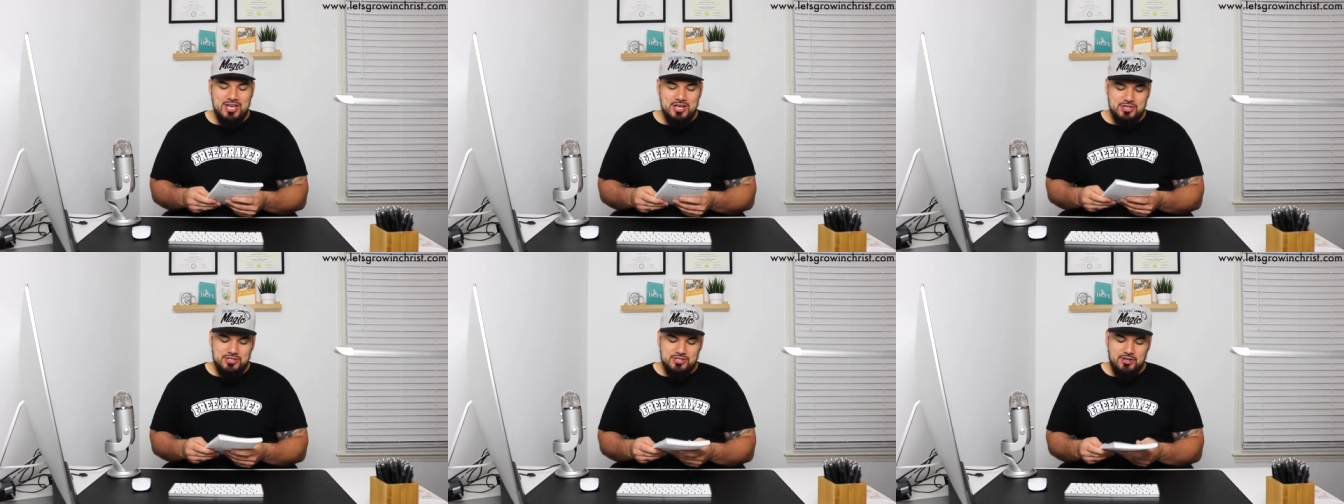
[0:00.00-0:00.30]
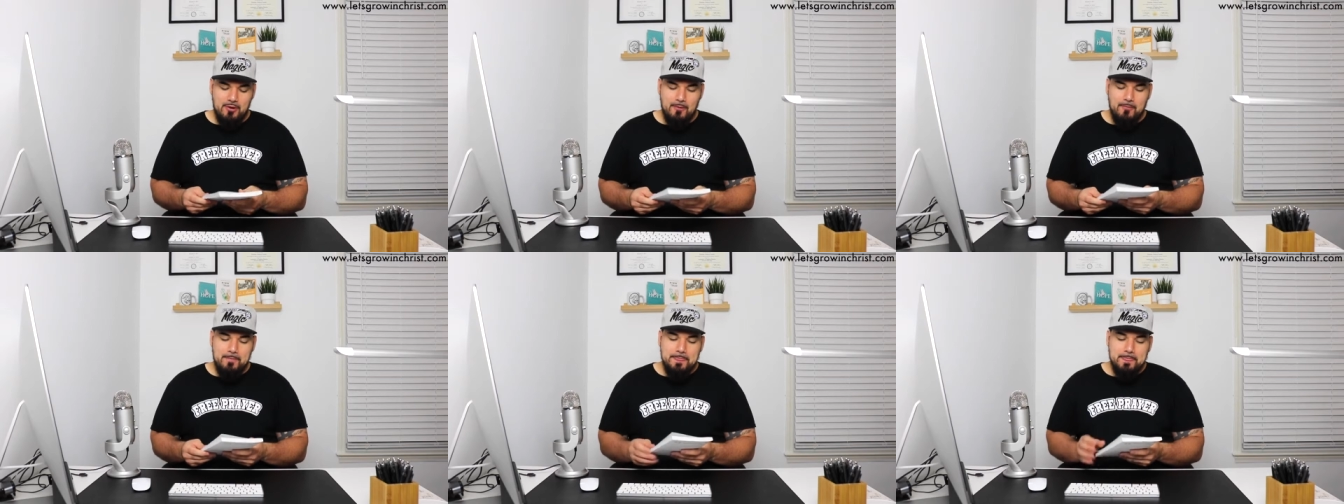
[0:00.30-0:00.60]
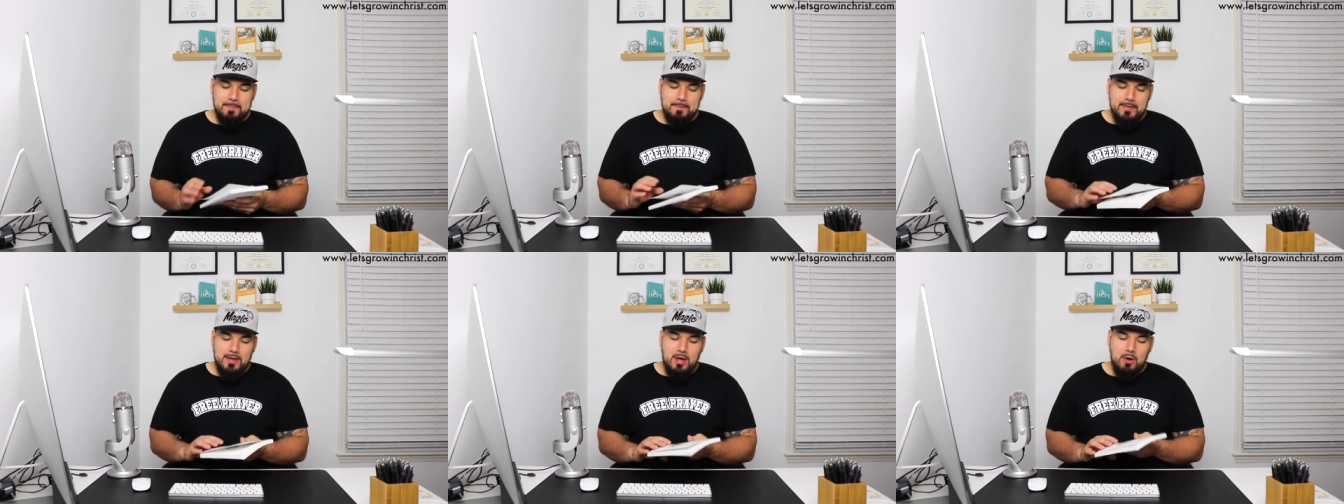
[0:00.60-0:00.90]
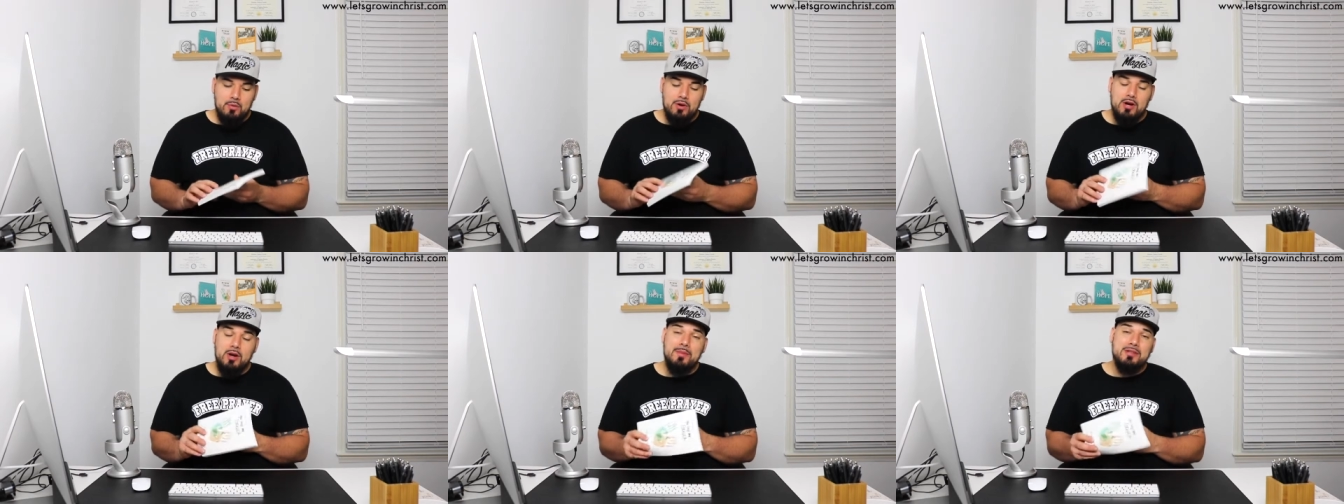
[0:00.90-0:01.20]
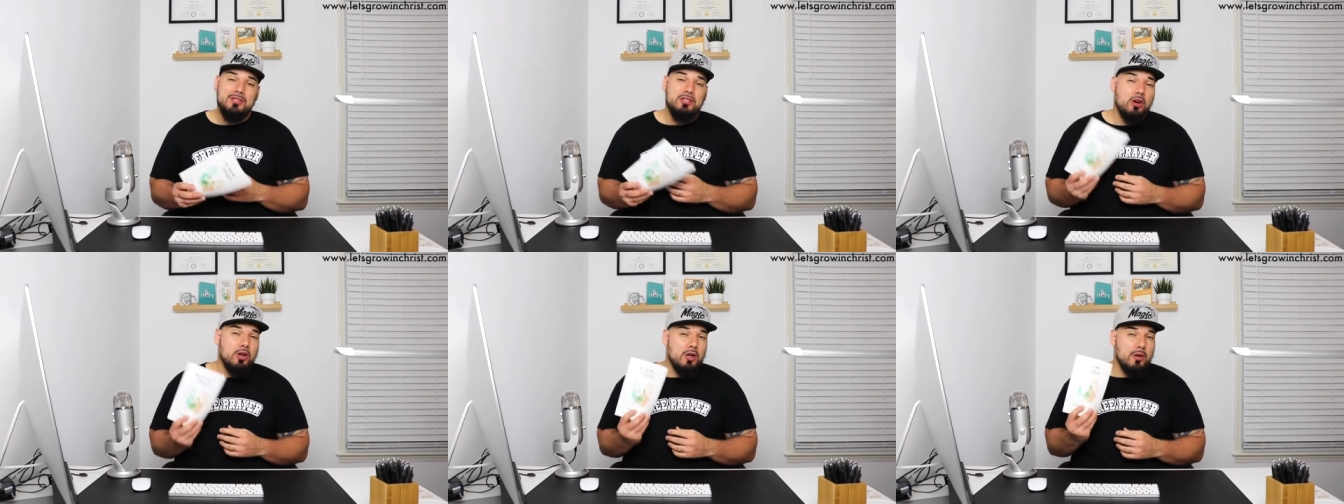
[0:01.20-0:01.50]
So we're gonna
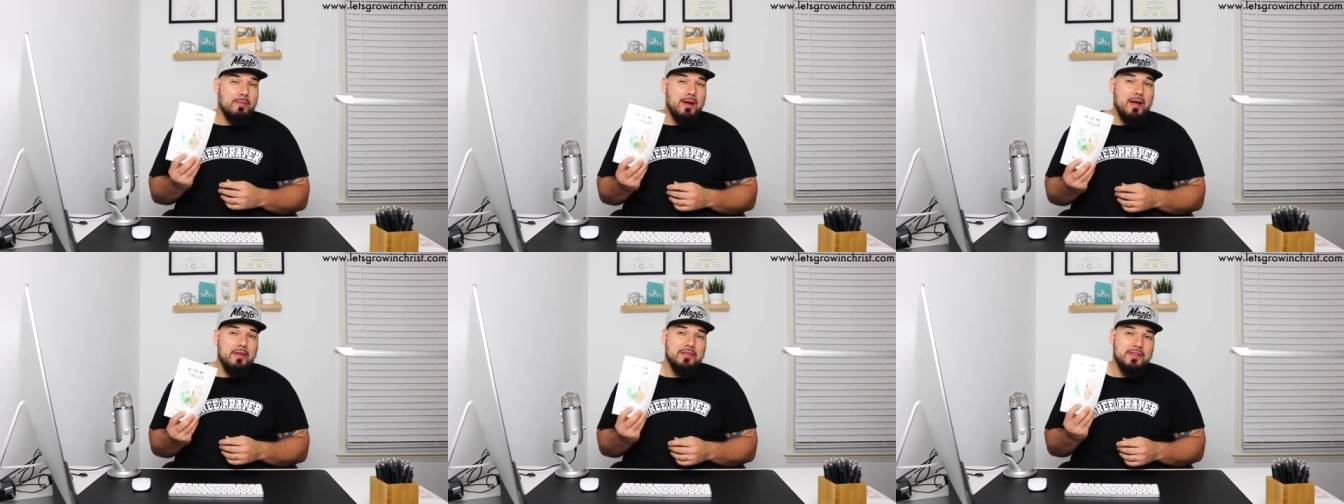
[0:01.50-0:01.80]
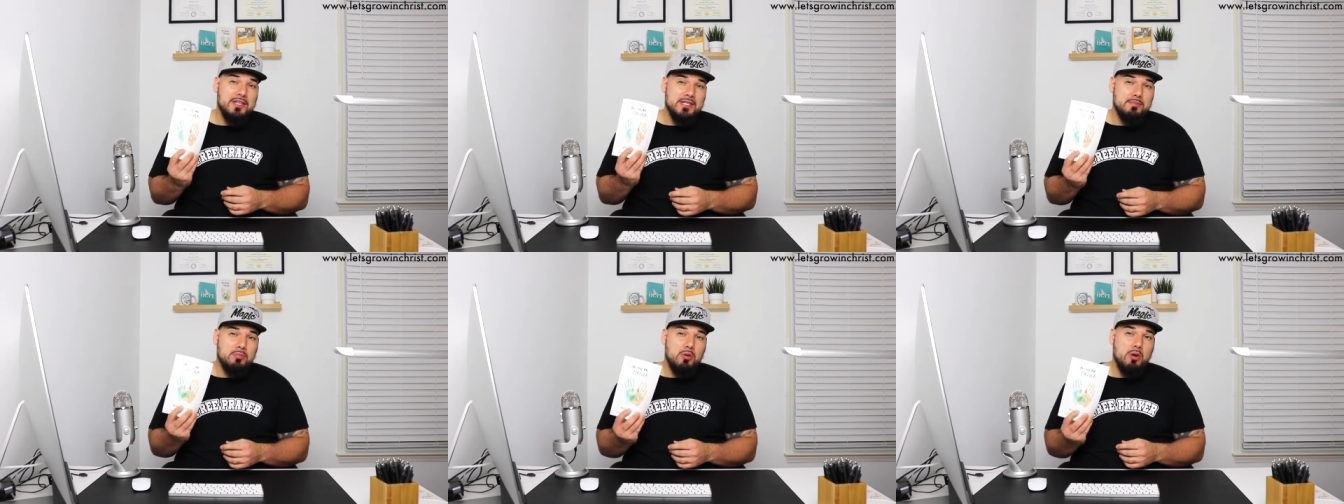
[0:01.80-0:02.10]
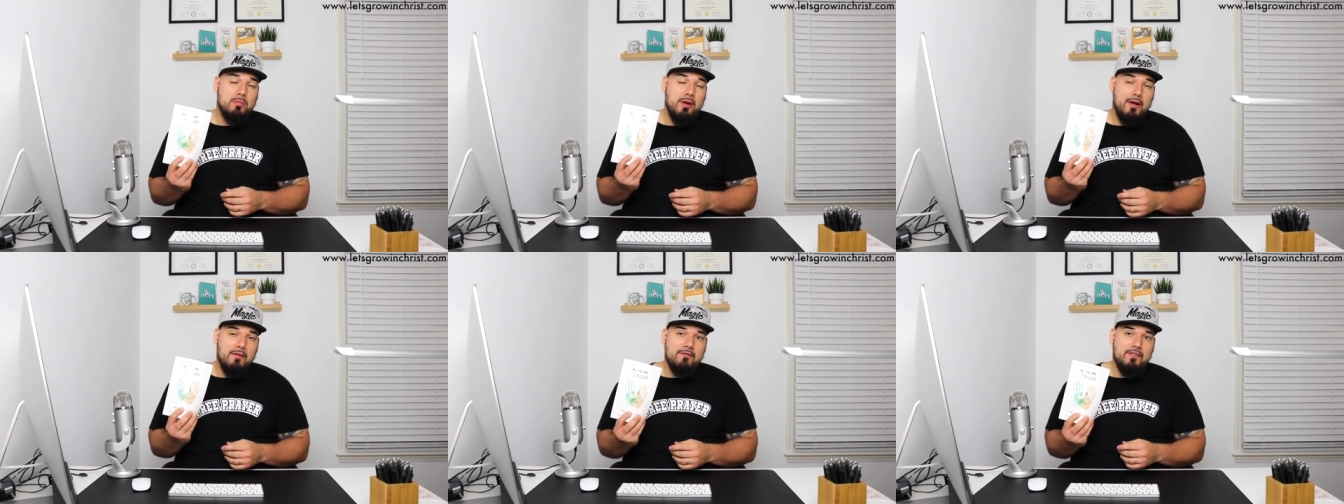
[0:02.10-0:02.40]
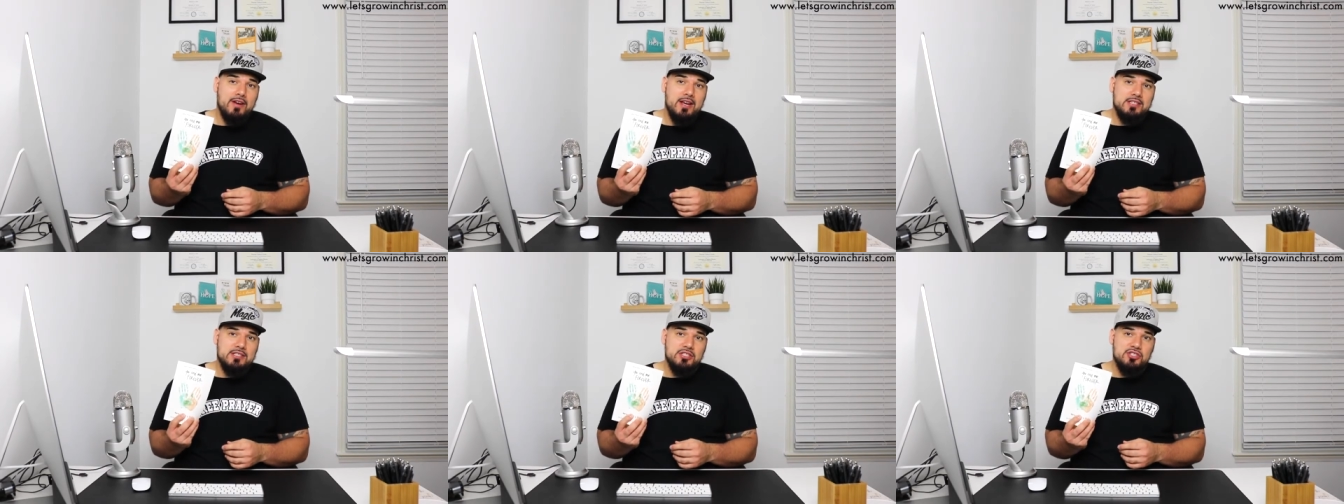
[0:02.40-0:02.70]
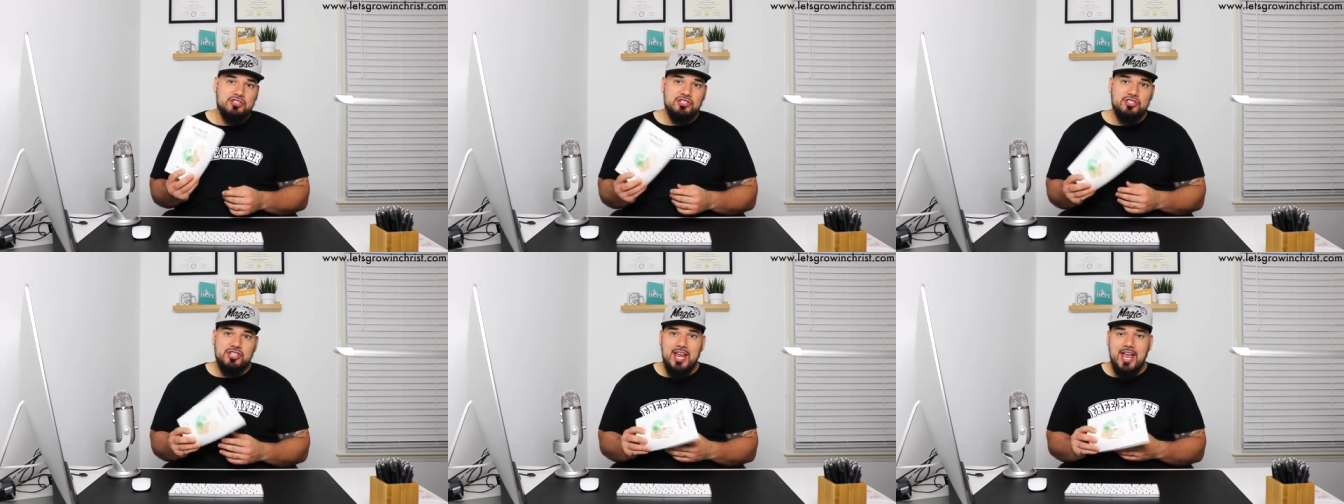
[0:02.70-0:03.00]
be talking about this book by
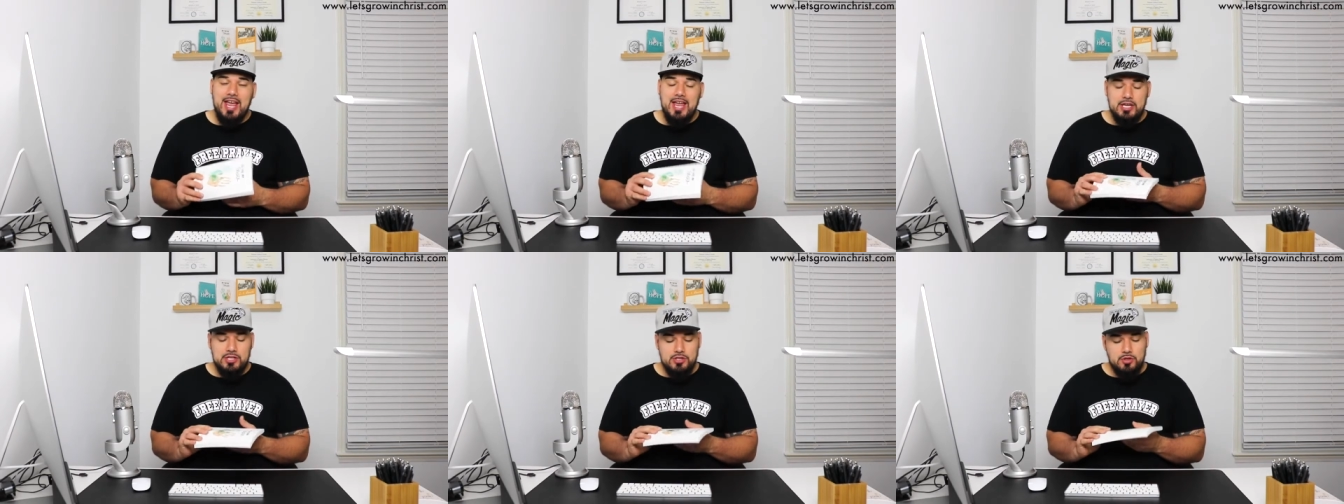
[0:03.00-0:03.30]
Francis Chan.